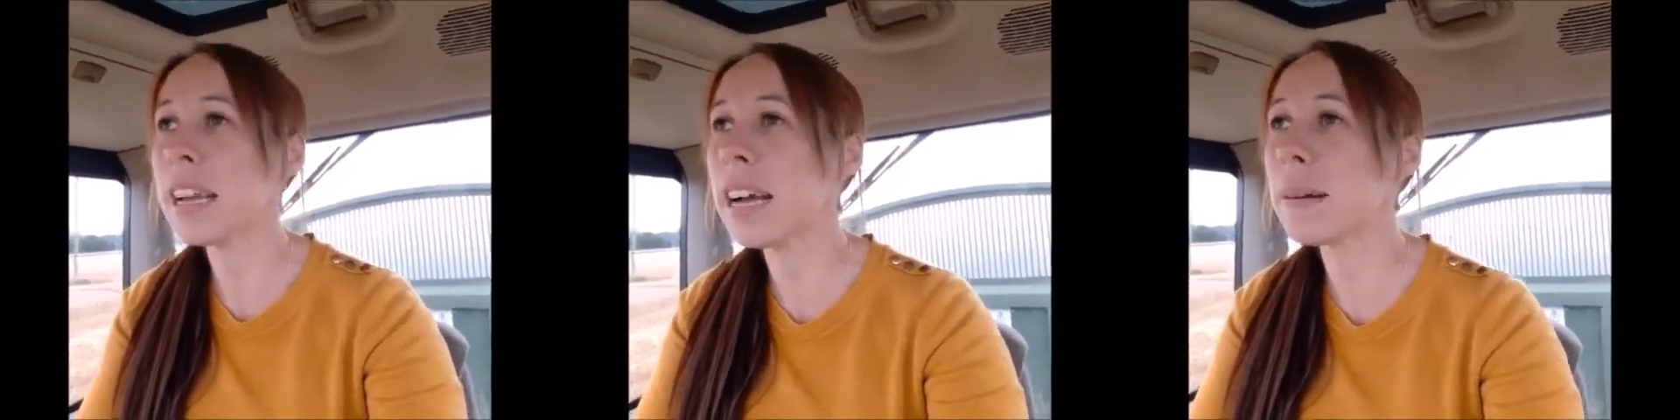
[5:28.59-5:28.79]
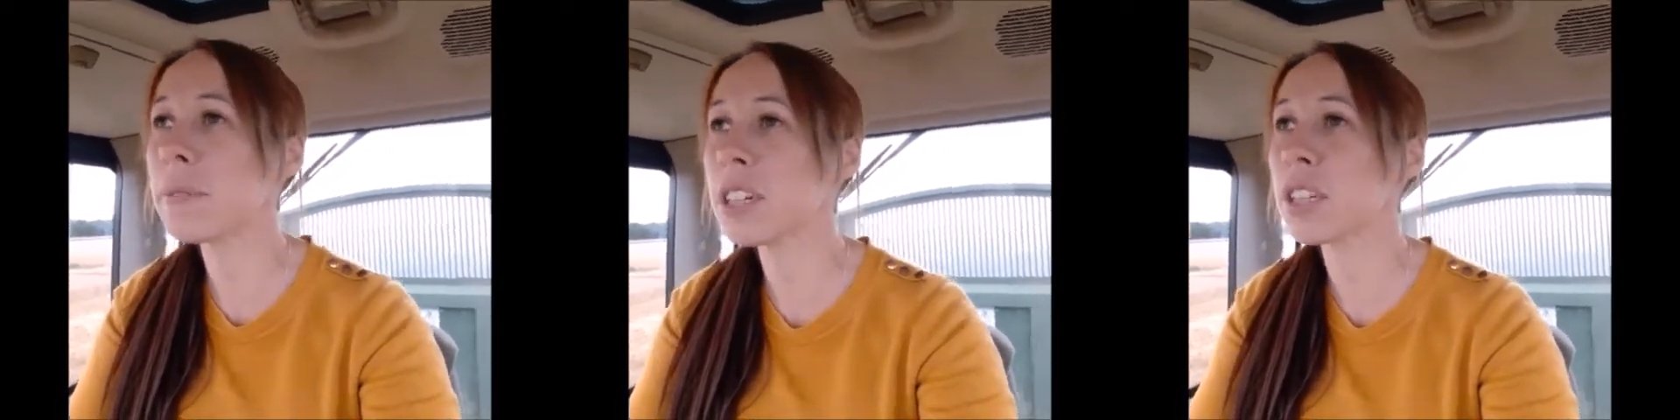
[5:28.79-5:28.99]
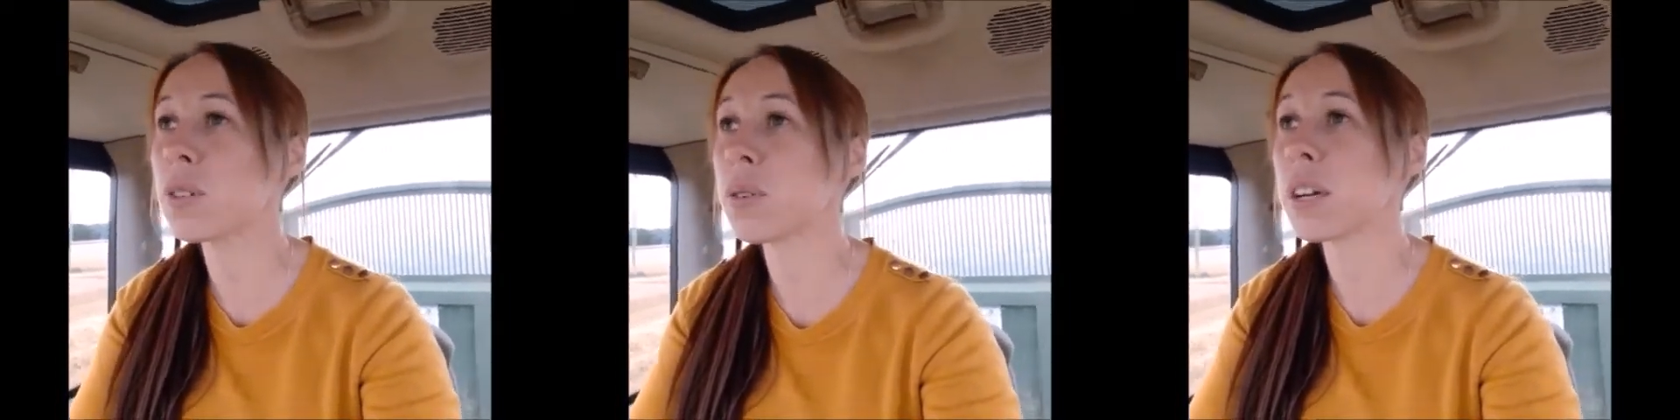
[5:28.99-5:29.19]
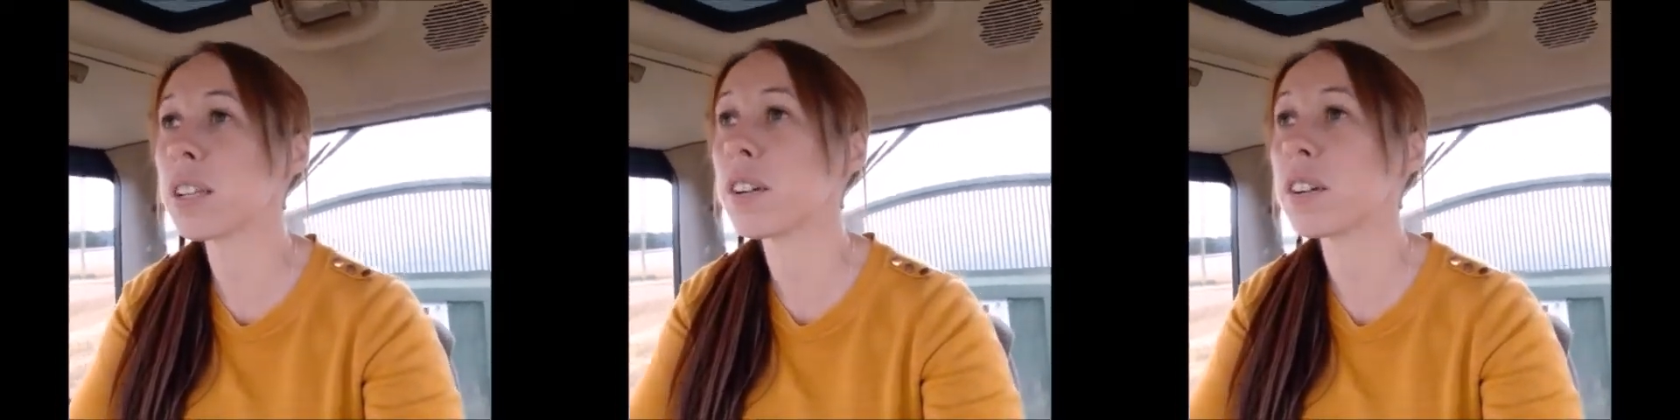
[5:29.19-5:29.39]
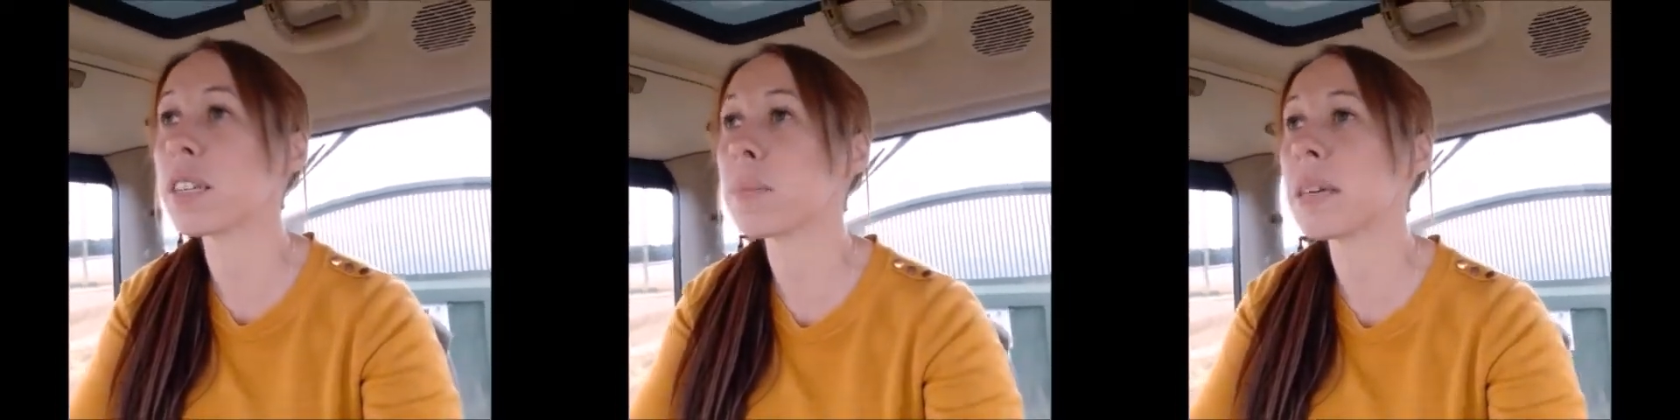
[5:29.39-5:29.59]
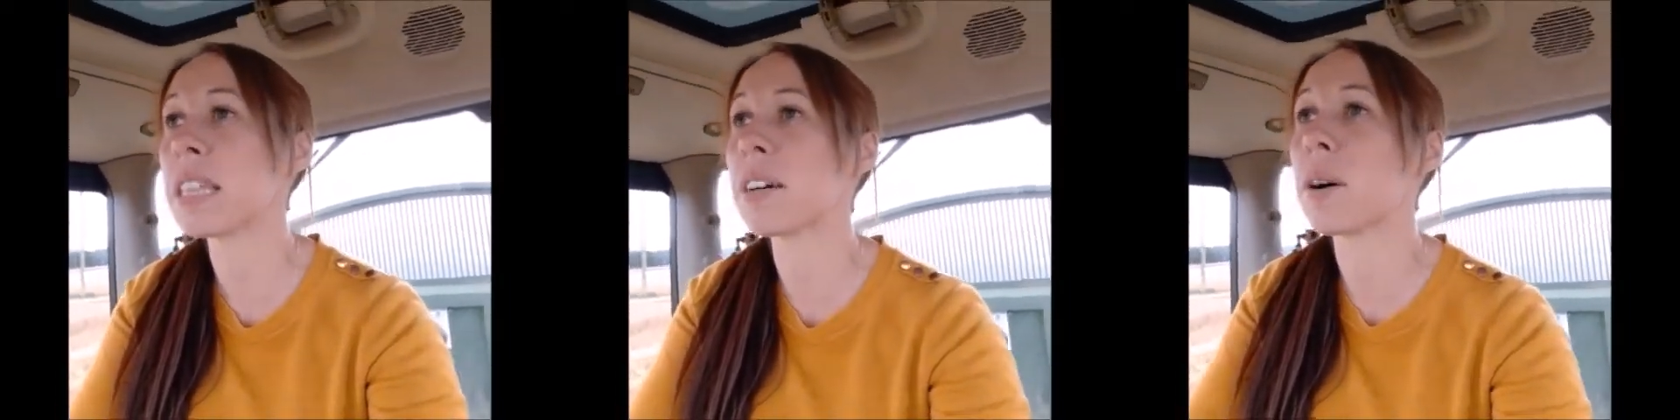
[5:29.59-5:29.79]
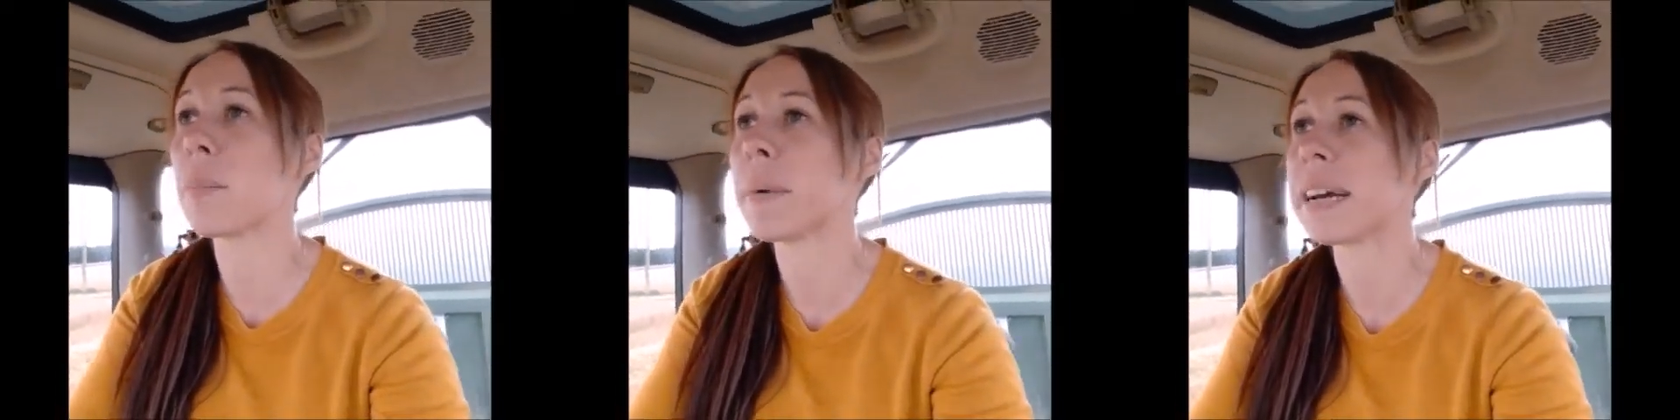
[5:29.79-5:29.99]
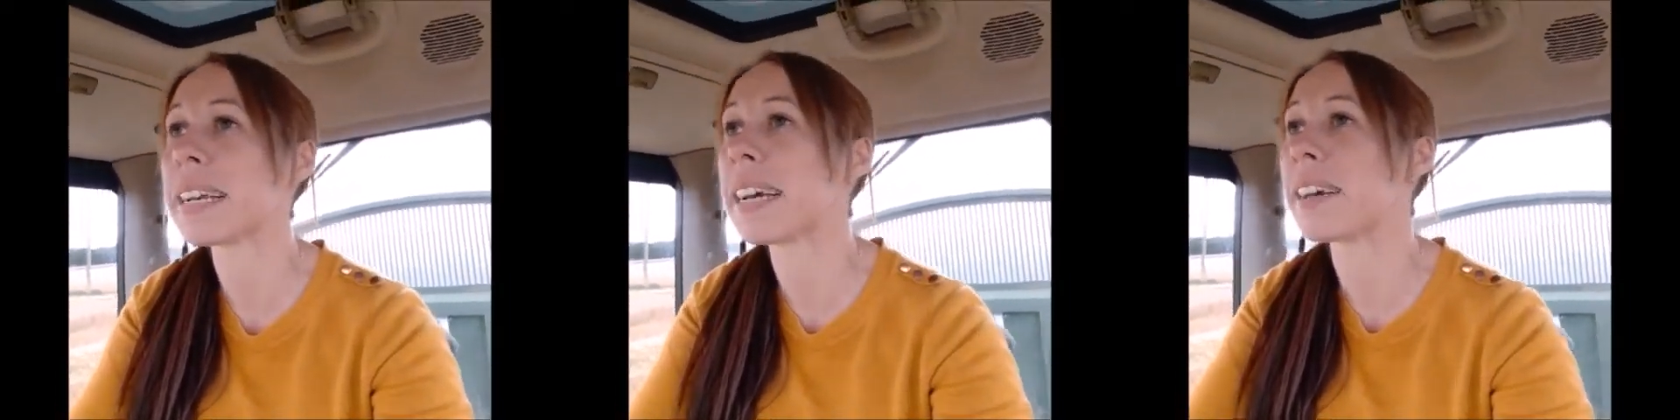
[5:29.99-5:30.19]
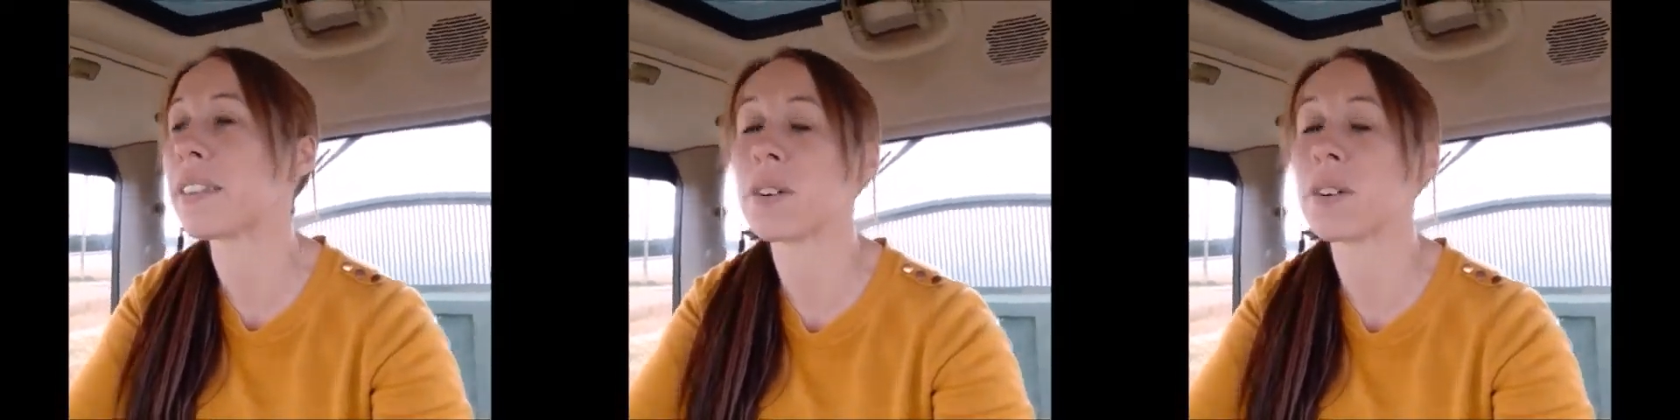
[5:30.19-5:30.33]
I'm just going along to meet the combine now.